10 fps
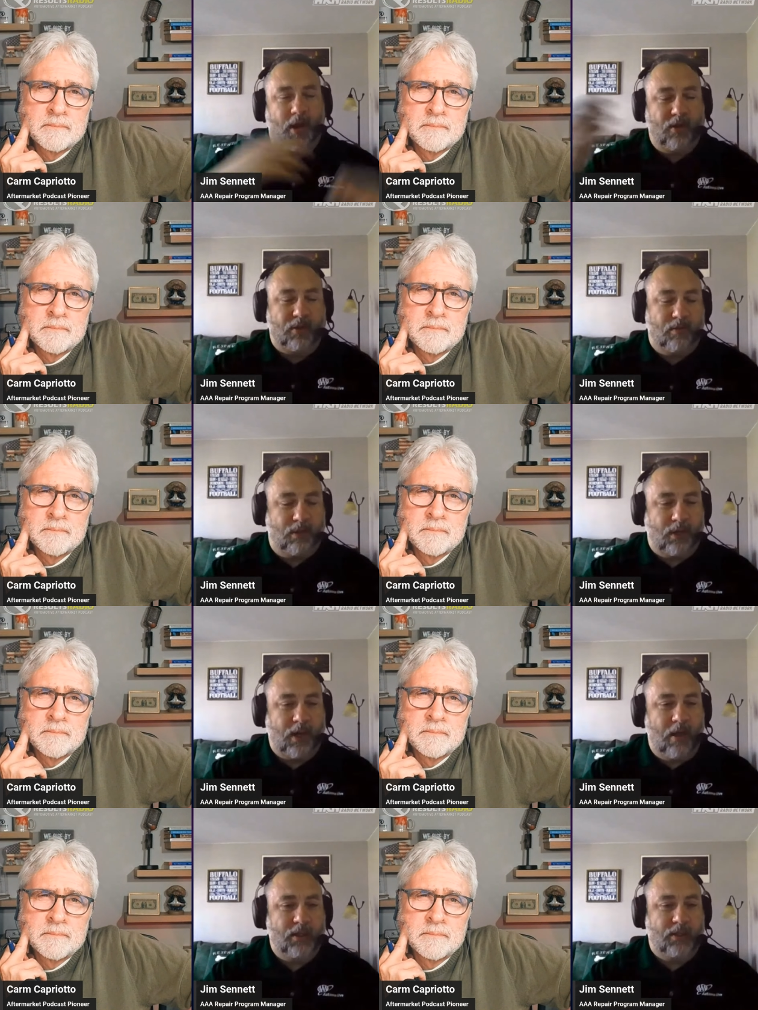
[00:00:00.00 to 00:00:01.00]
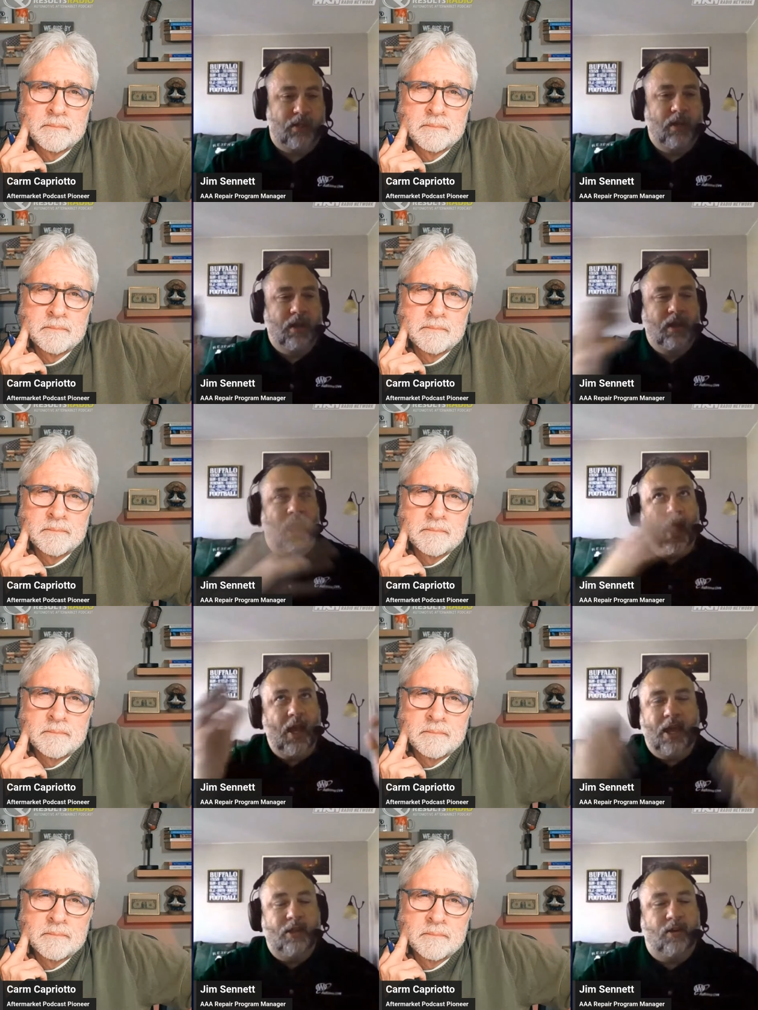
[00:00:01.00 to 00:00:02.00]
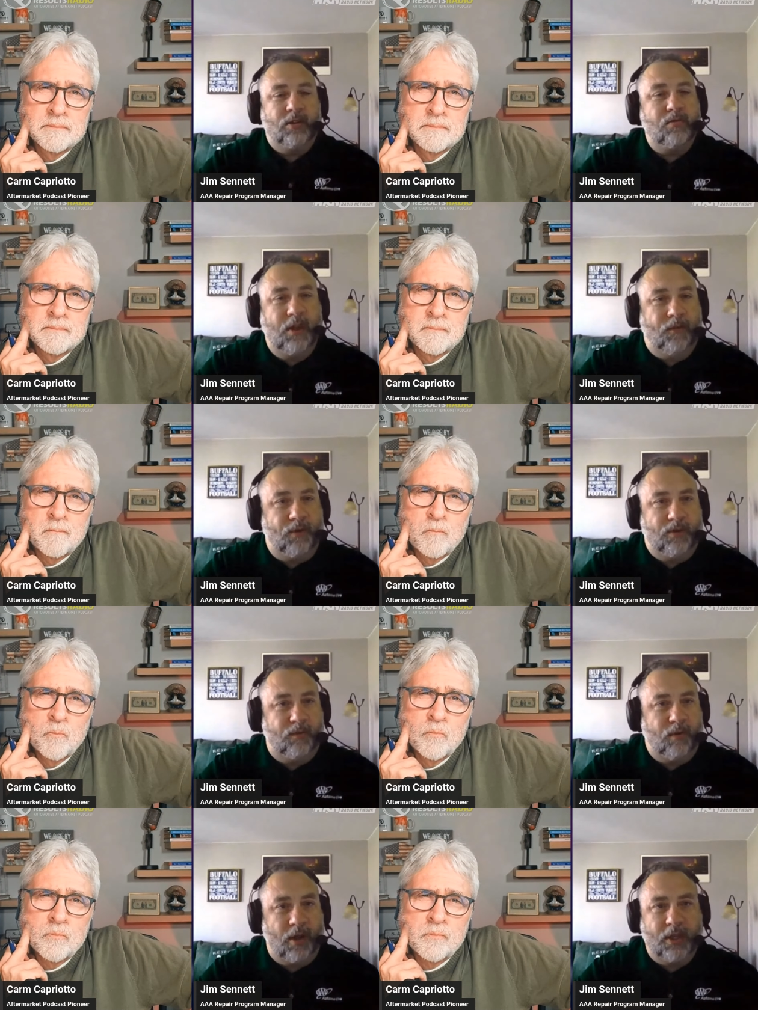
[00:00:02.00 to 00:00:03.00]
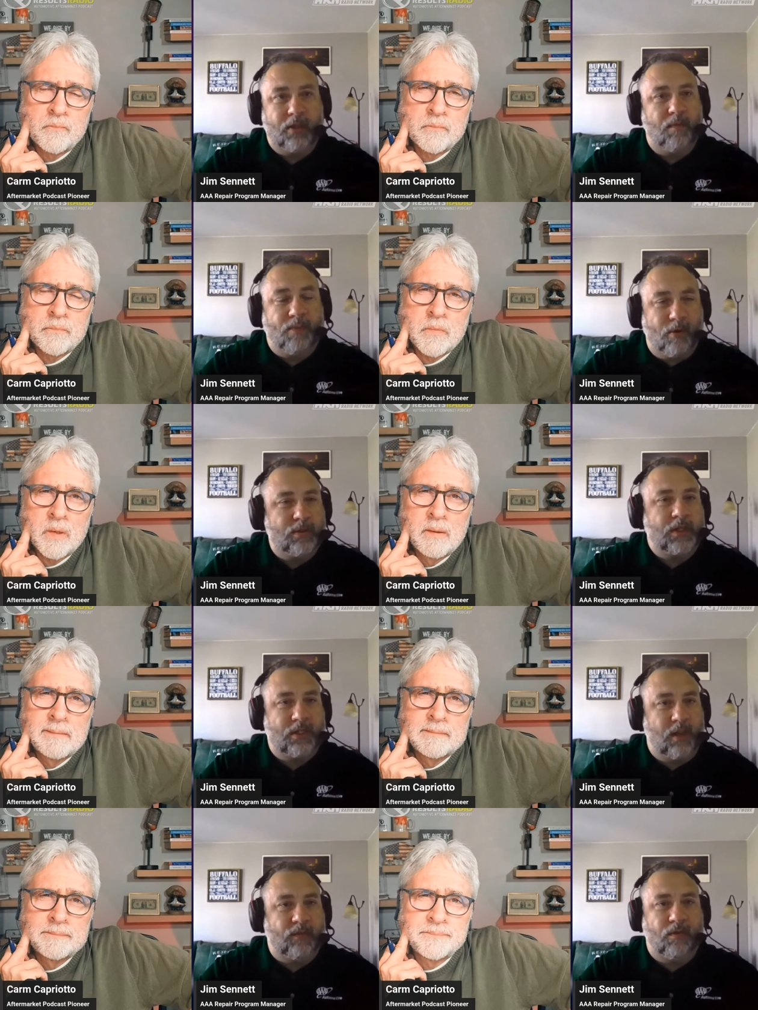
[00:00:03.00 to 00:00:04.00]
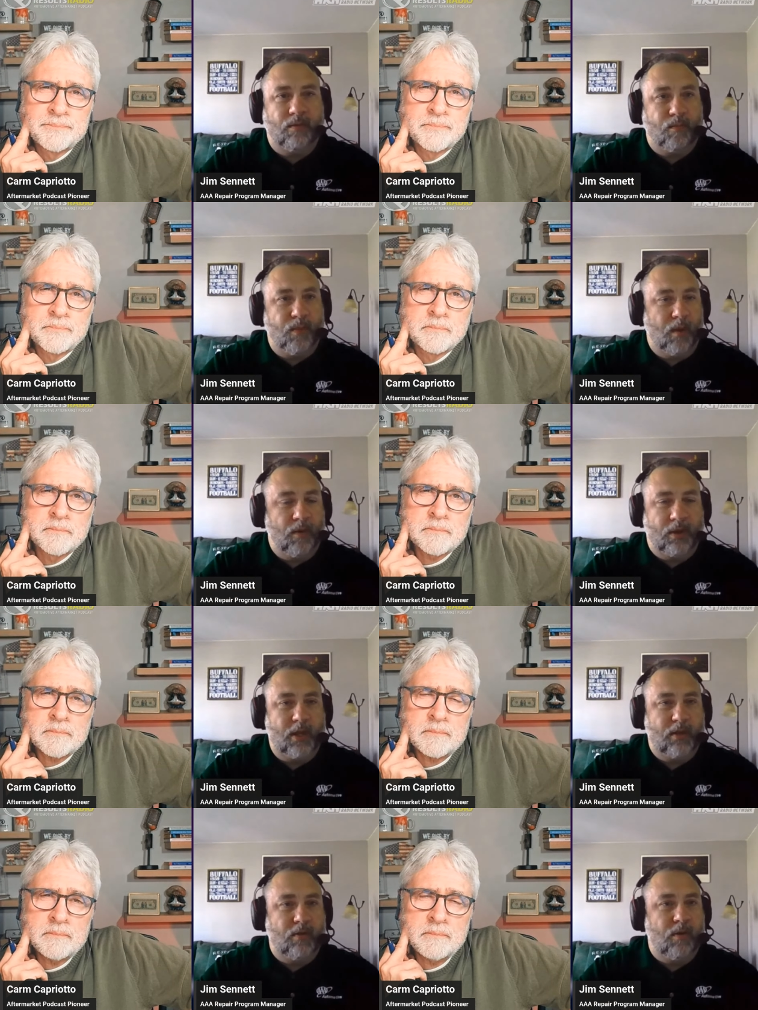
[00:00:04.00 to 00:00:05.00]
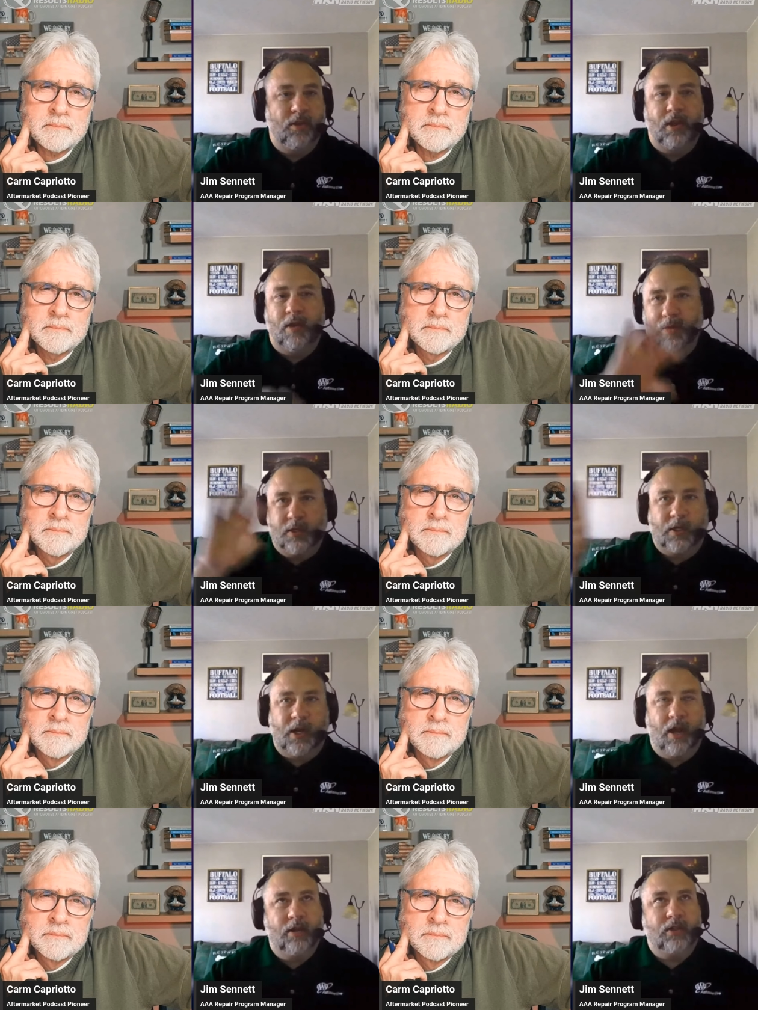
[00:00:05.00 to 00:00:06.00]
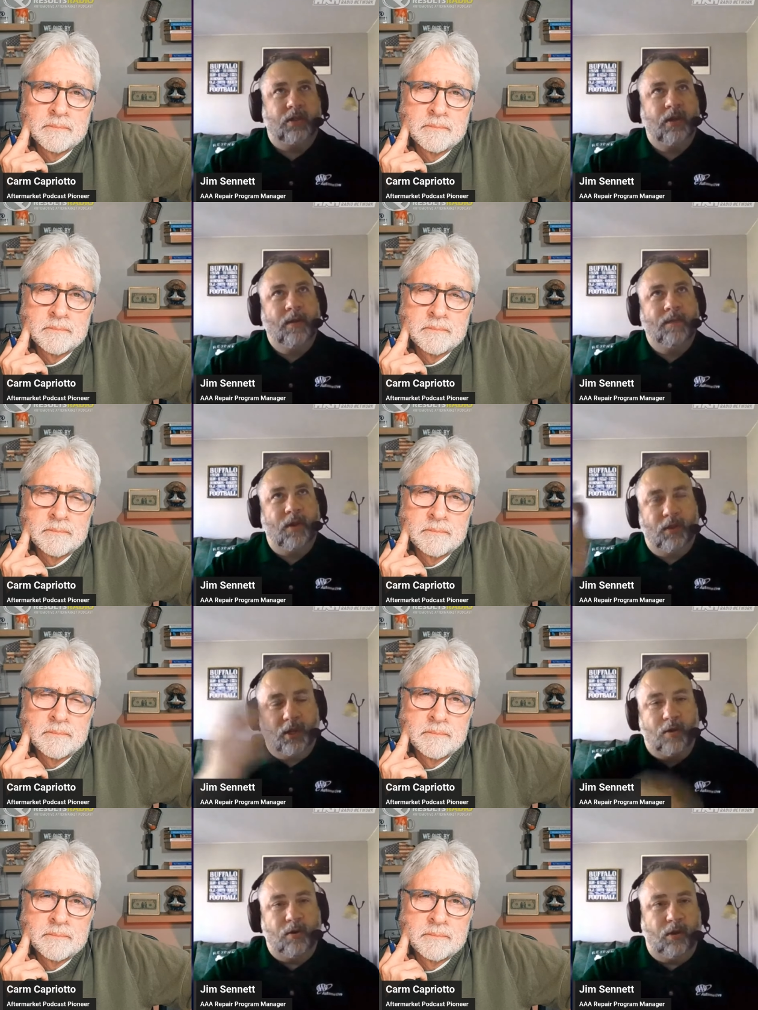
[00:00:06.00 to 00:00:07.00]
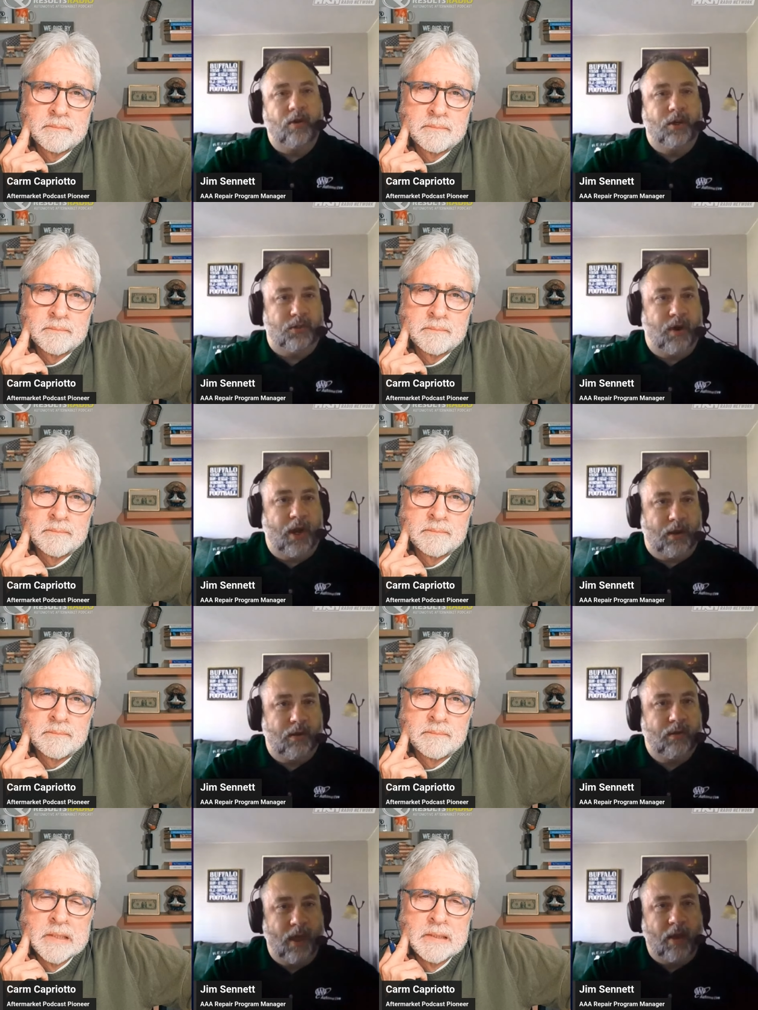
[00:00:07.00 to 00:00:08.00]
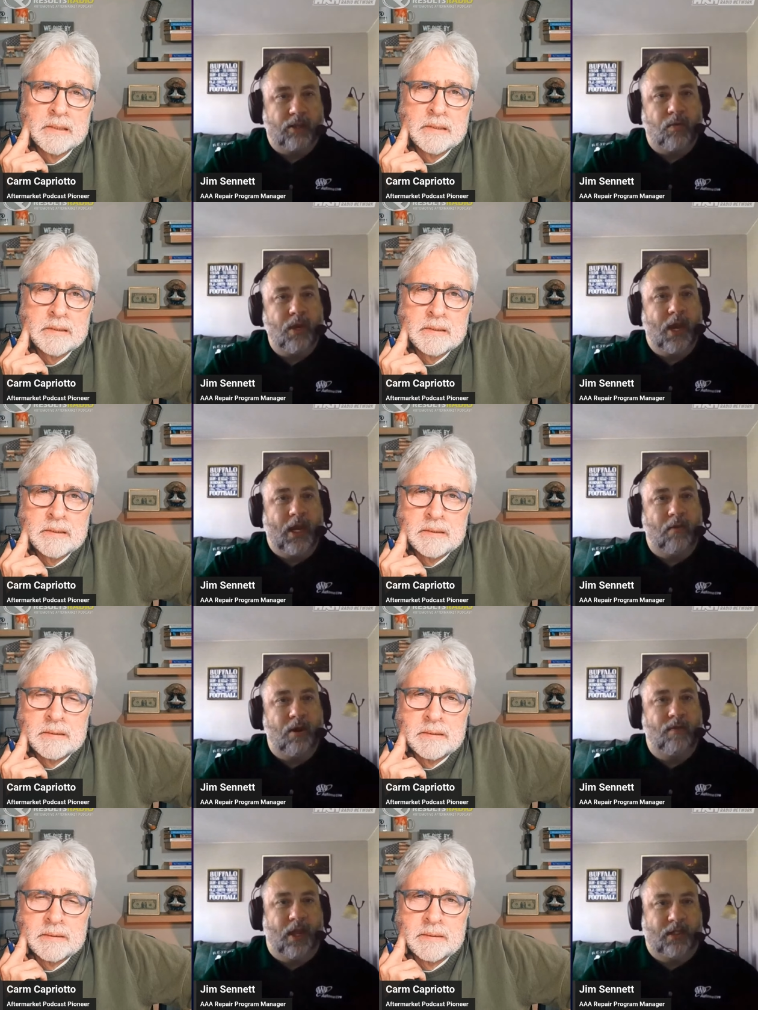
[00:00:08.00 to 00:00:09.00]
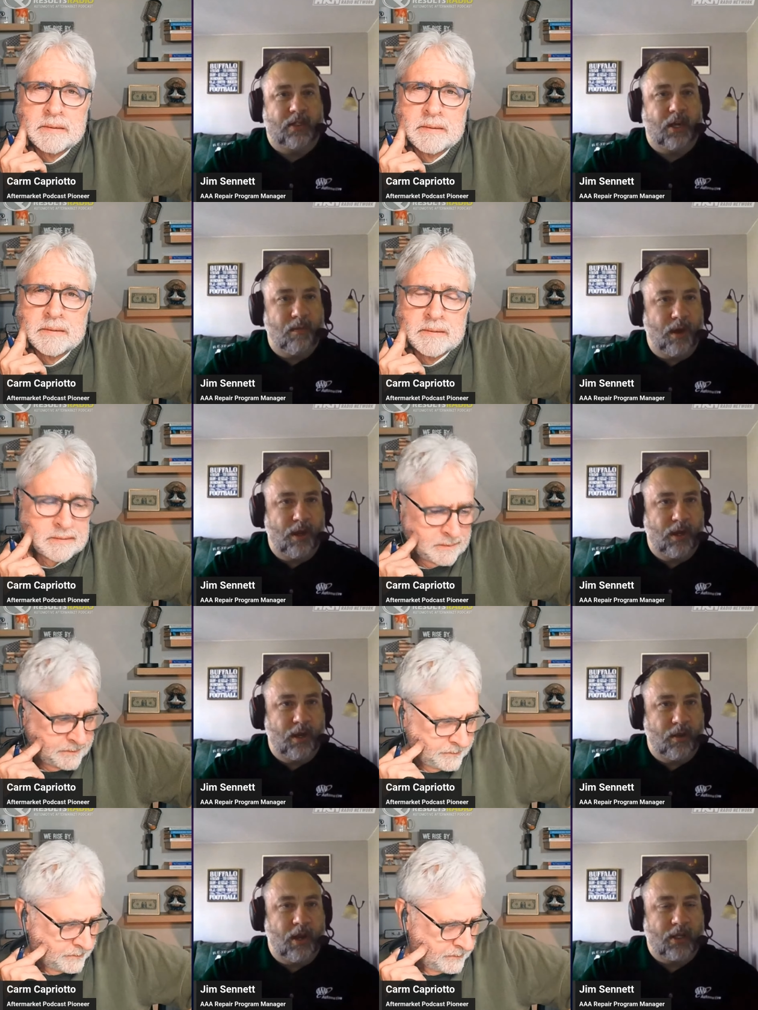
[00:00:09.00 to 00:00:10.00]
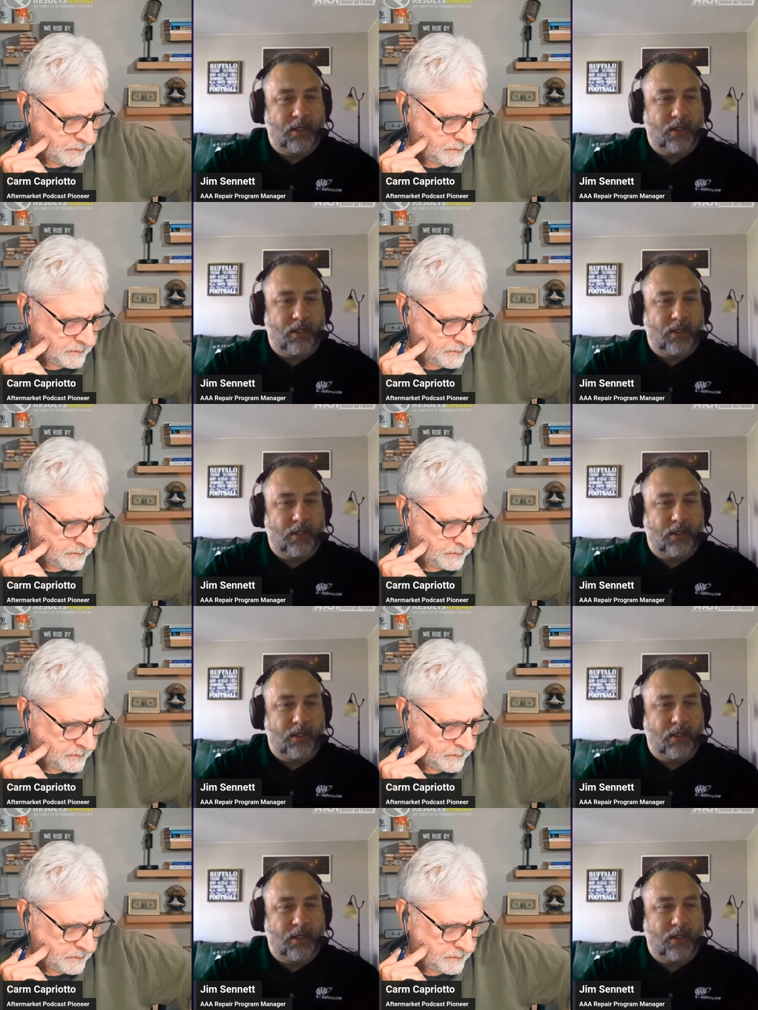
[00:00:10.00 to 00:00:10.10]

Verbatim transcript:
Speaker 1: also went to college. There's no difference before. I think they're both successful in what they do, whether they went to college or they go to learn a trade. And that's what we got to get rid of, that stigma in the United